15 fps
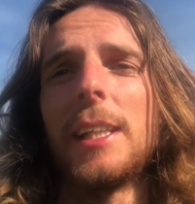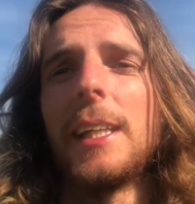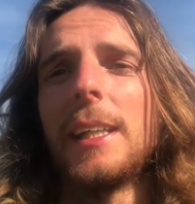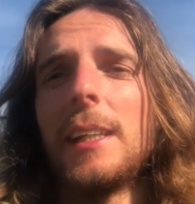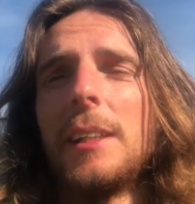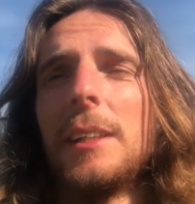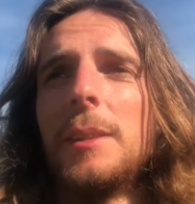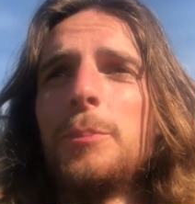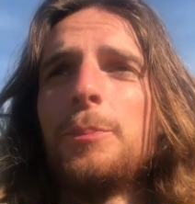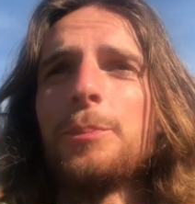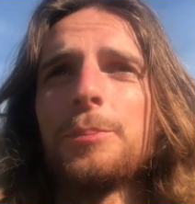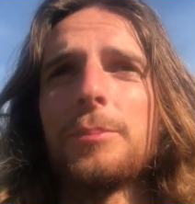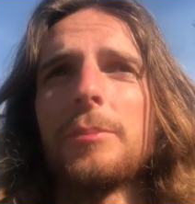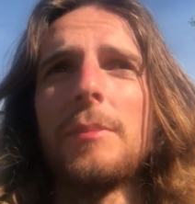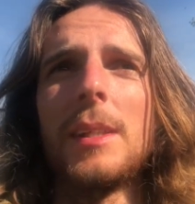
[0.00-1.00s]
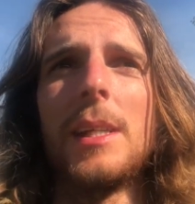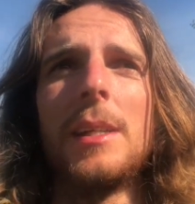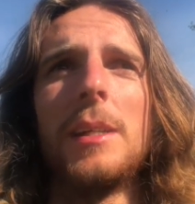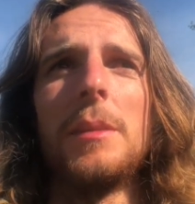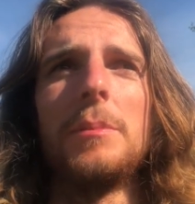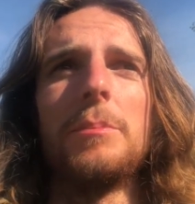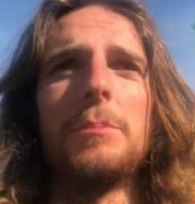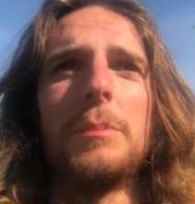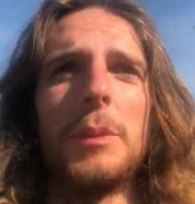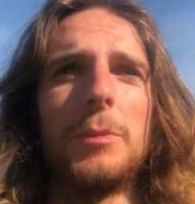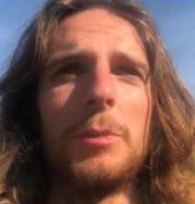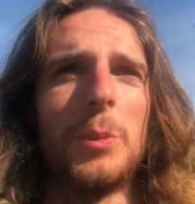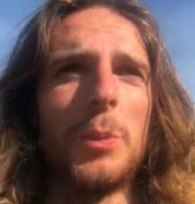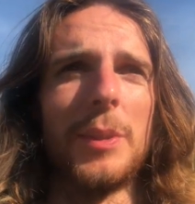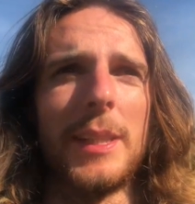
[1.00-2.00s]
here
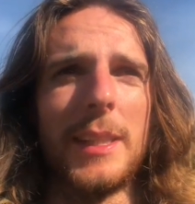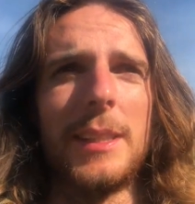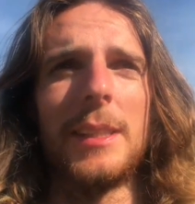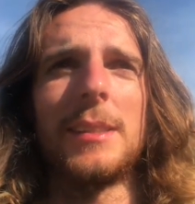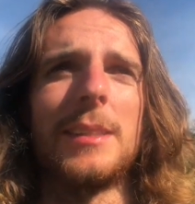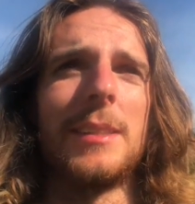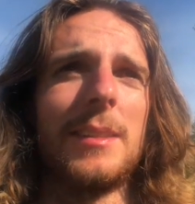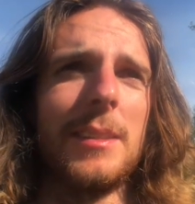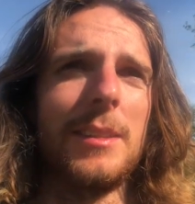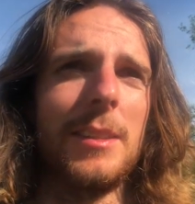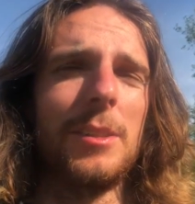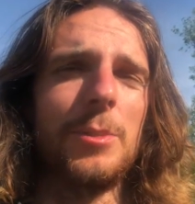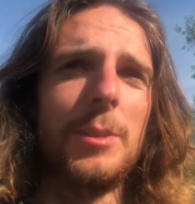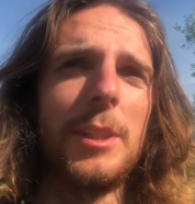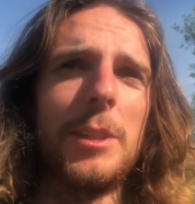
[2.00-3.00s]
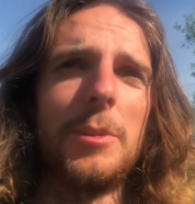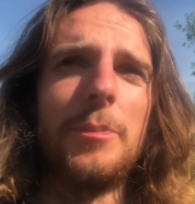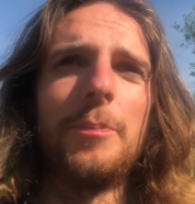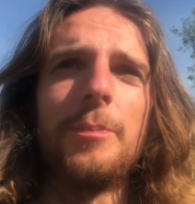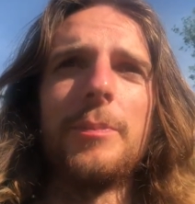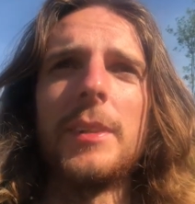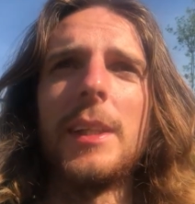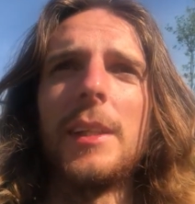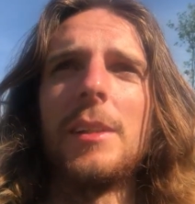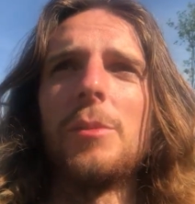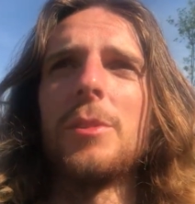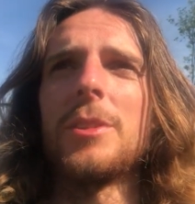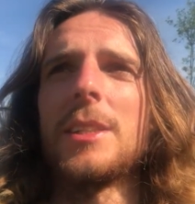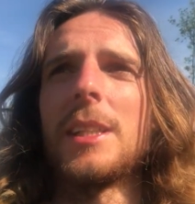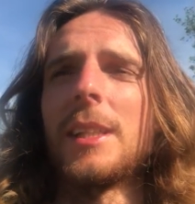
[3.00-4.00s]
before they cut it as well, and then
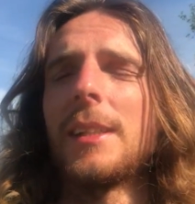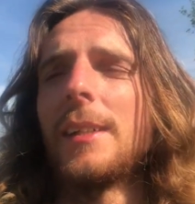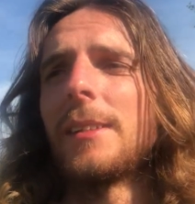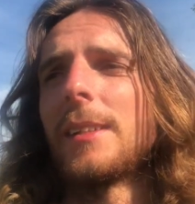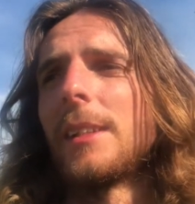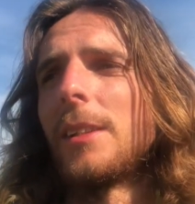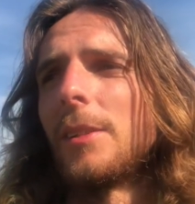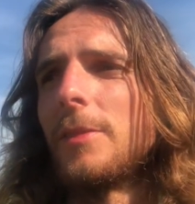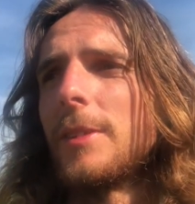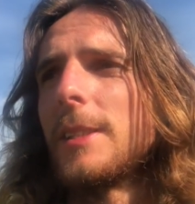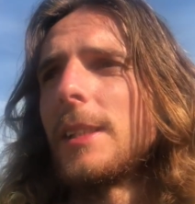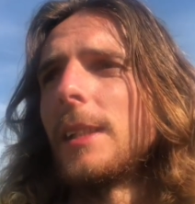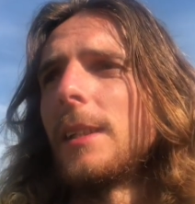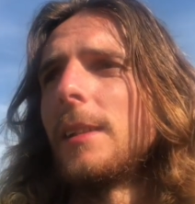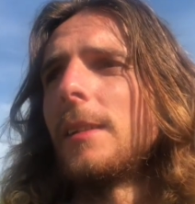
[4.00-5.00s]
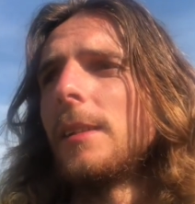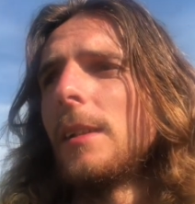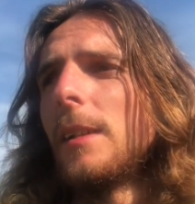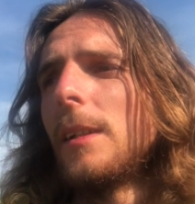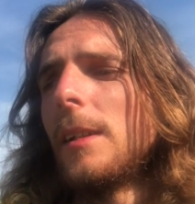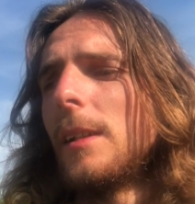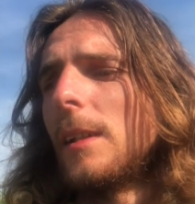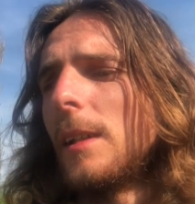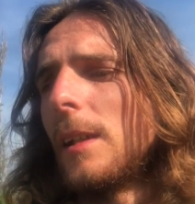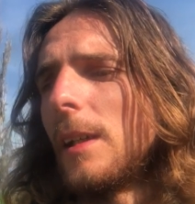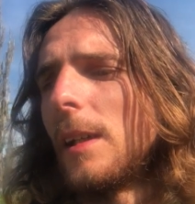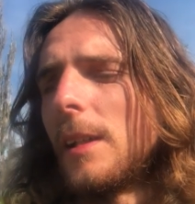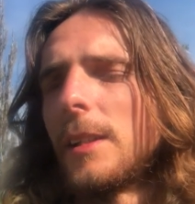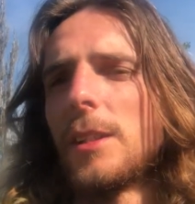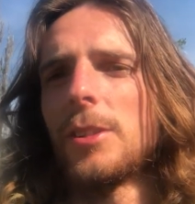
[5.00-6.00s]
once they cut it, obviously
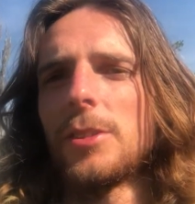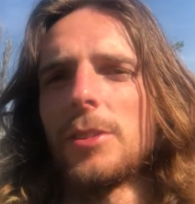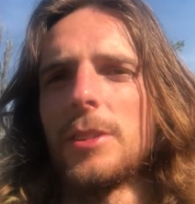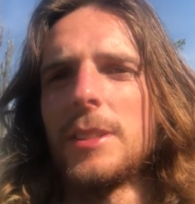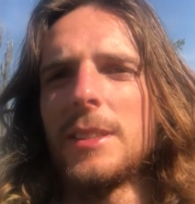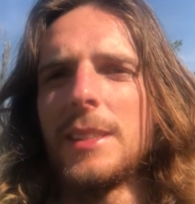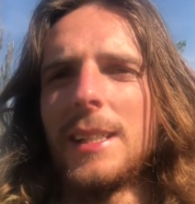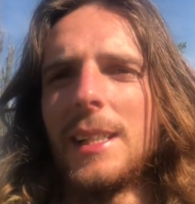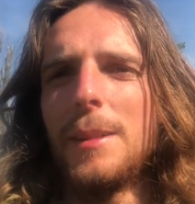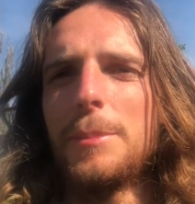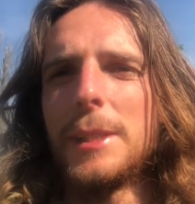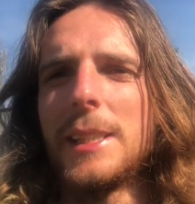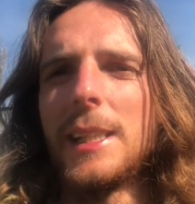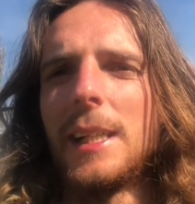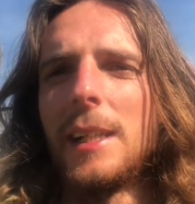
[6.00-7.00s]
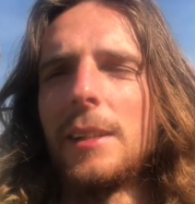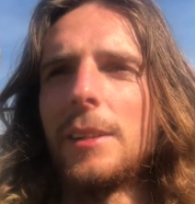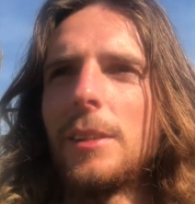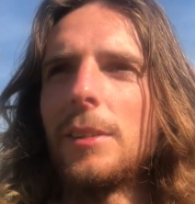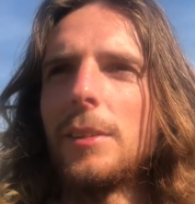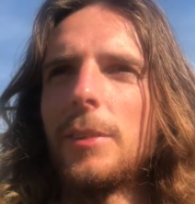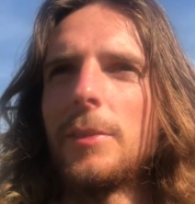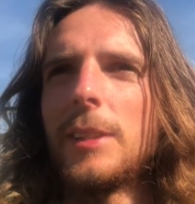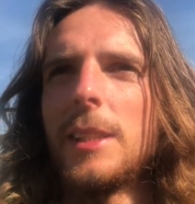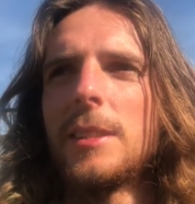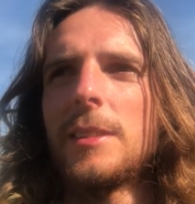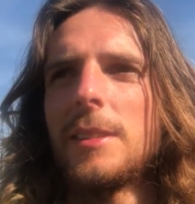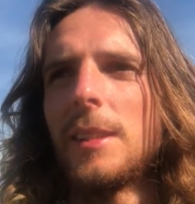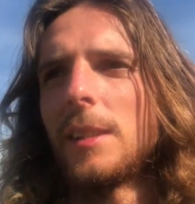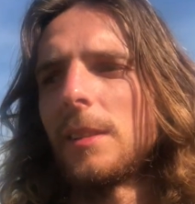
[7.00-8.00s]
it destroys the habitat, and a lot of the
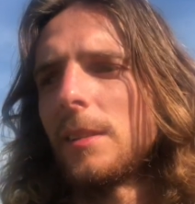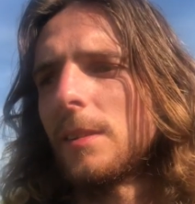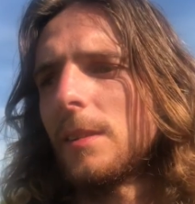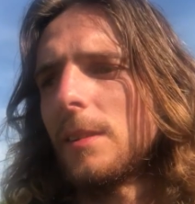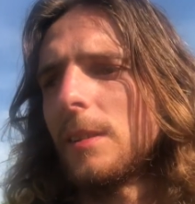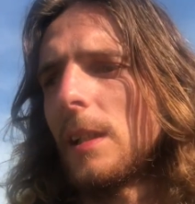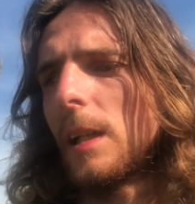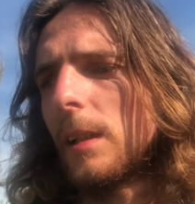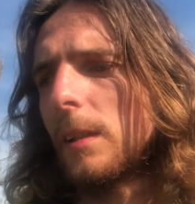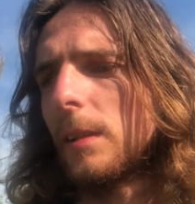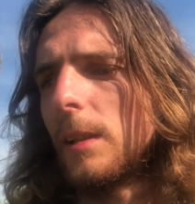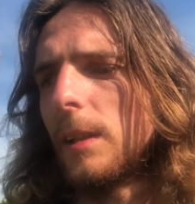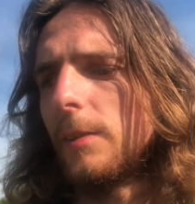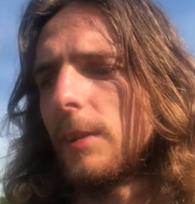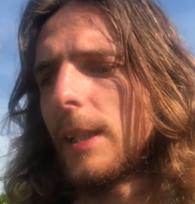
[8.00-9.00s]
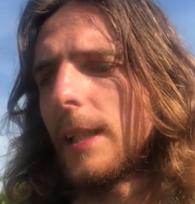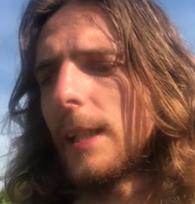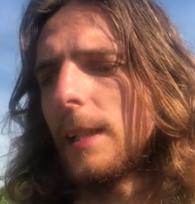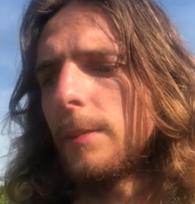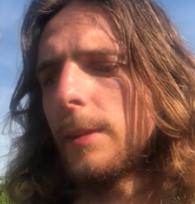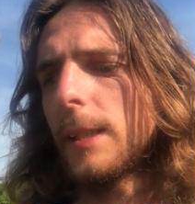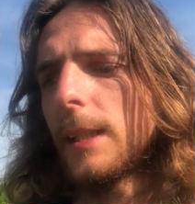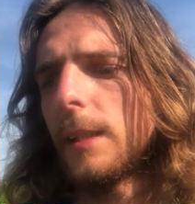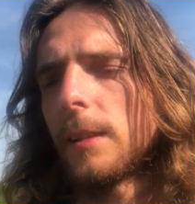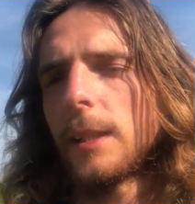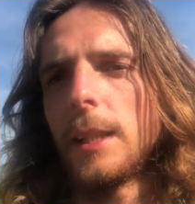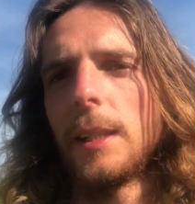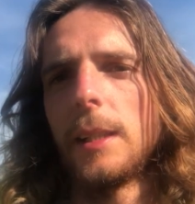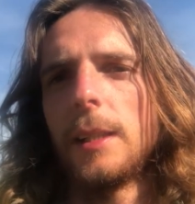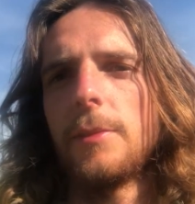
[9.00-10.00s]
insects that could live in that habitat
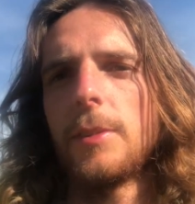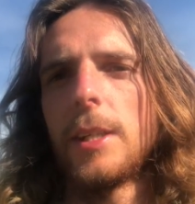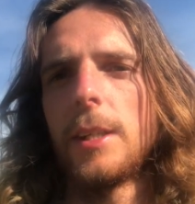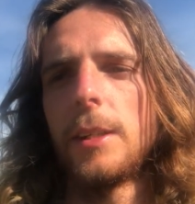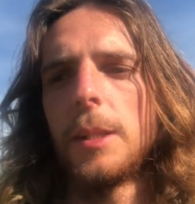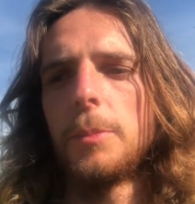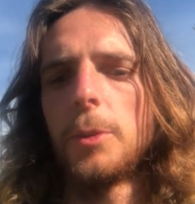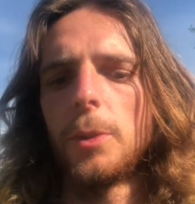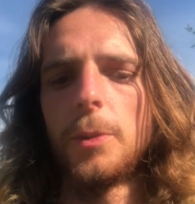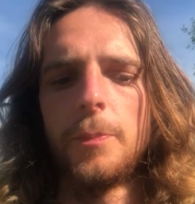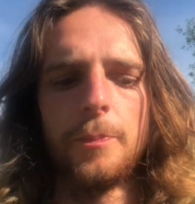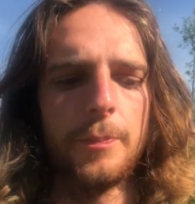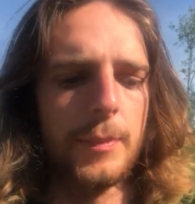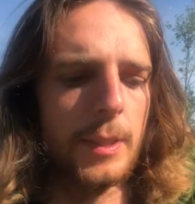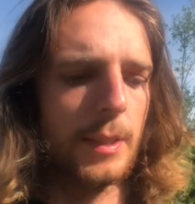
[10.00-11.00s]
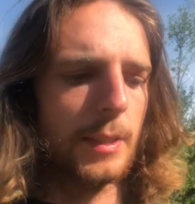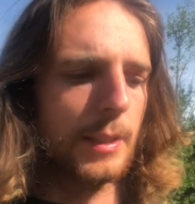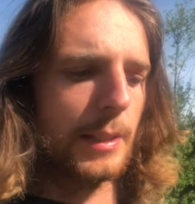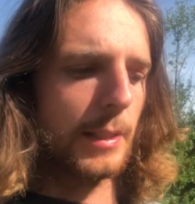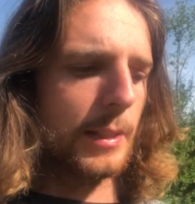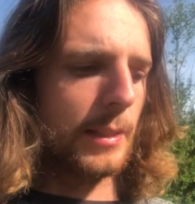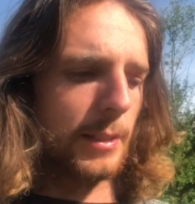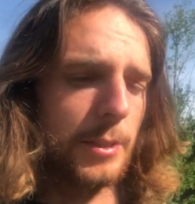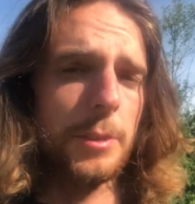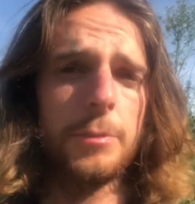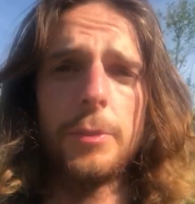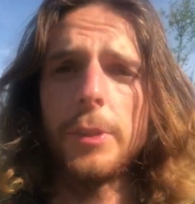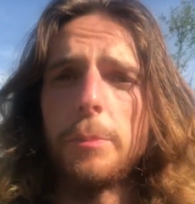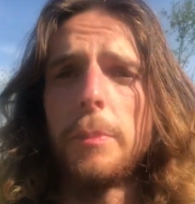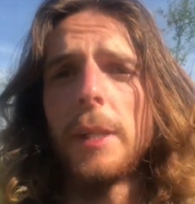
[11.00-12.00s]
can't live there anymore. Good for
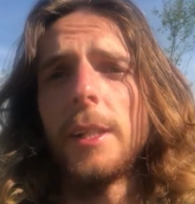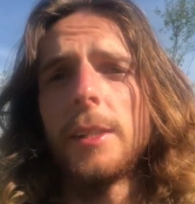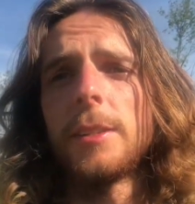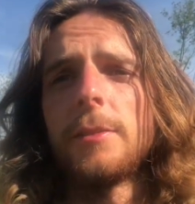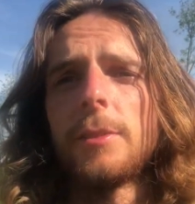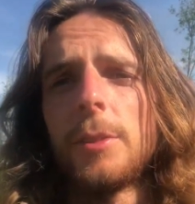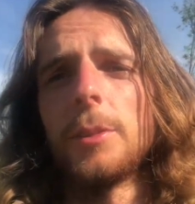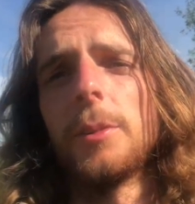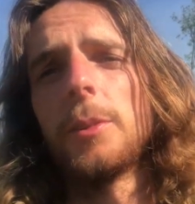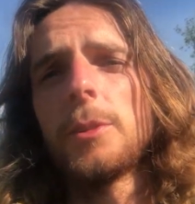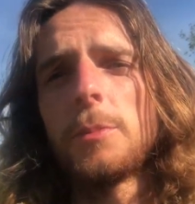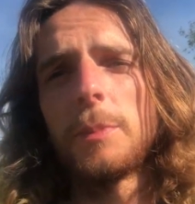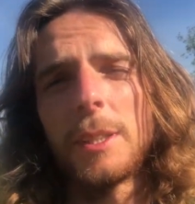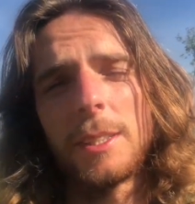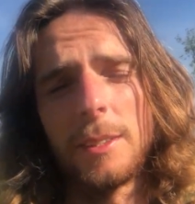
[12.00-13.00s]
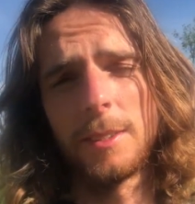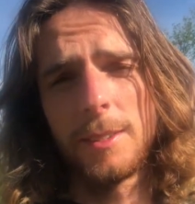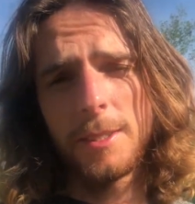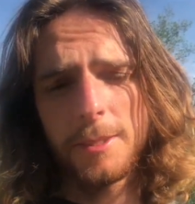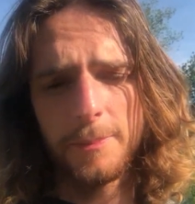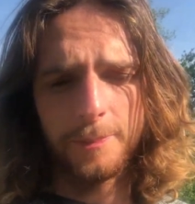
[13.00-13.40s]
the birds, of course, because